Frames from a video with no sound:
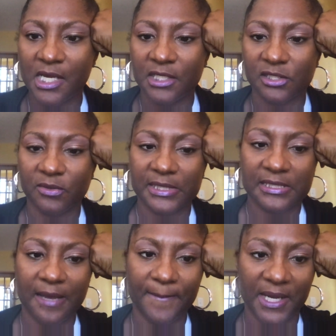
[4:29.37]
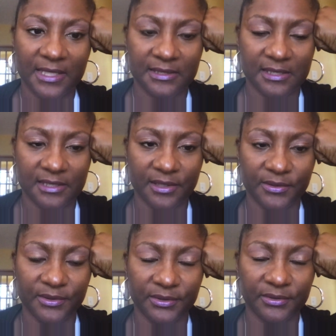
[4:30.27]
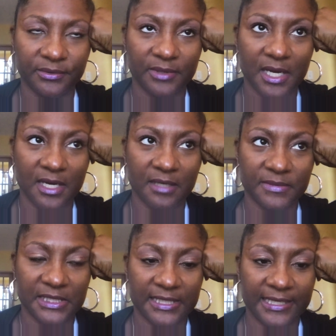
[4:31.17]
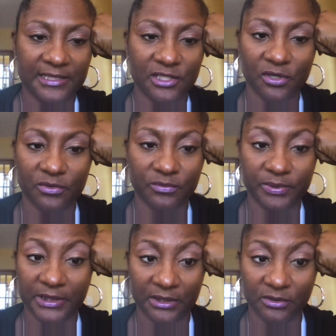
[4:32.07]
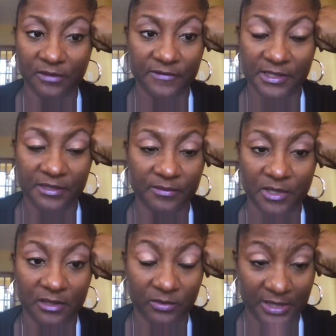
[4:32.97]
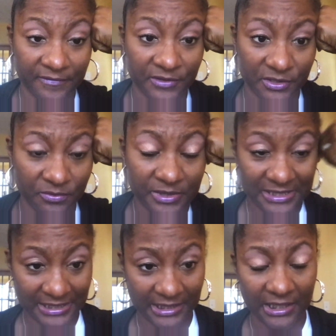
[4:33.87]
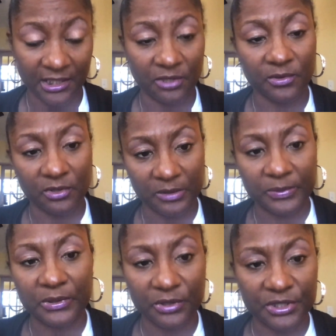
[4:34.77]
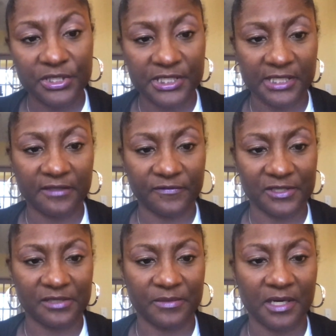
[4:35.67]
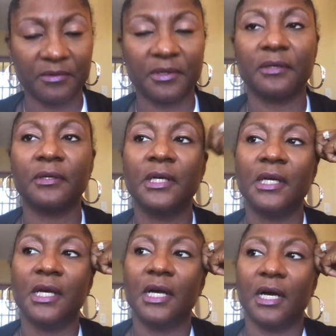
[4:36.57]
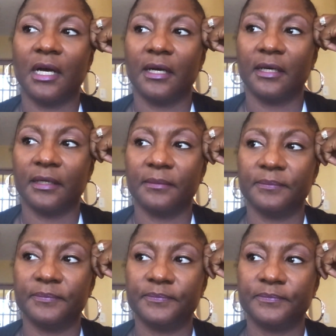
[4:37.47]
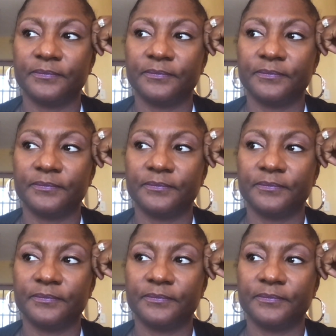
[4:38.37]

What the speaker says: So I stopped by to tell you today, don't put it off to tomorrow. Whatever you were thinking you were going to put on your agenda for tomorrow, don't